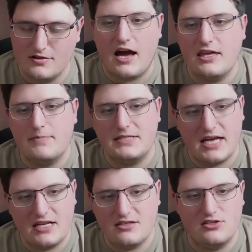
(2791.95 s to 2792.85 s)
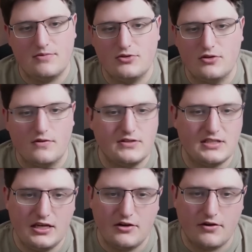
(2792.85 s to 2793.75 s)
I think potentially some sort of
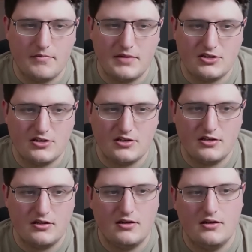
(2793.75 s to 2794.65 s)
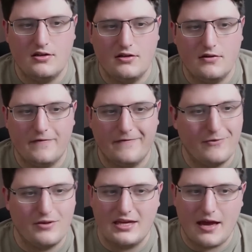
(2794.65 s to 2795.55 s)
secret mission
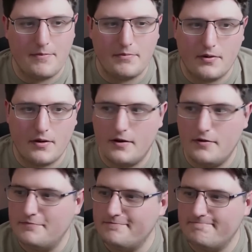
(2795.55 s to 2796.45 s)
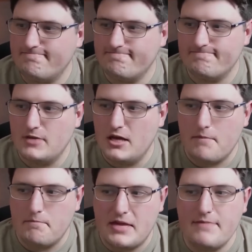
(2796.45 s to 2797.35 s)
for the Emperor.
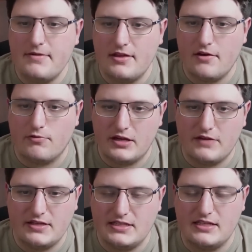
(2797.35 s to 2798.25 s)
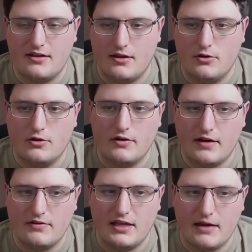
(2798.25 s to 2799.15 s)
Maybe they'll revisit the lore
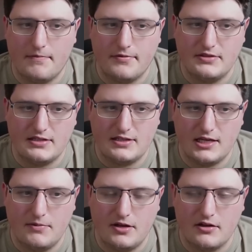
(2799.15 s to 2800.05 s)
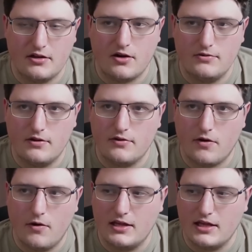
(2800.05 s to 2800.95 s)
around the Emperor's internment on the Golden
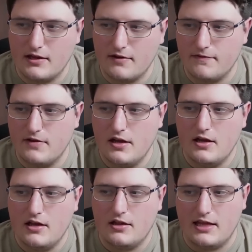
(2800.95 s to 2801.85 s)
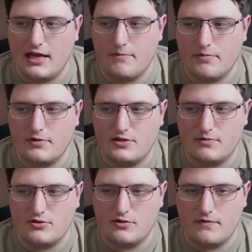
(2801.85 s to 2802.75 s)
Throne and give the Emperor
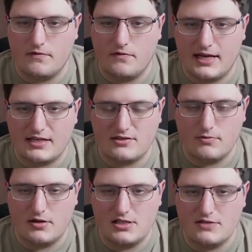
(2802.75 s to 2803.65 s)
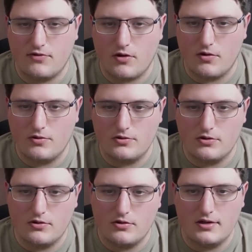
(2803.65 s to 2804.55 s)
some sort of last words for Rogel
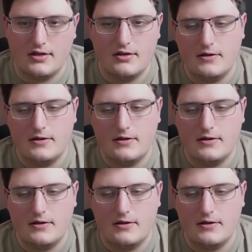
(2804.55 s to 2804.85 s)
Dawn.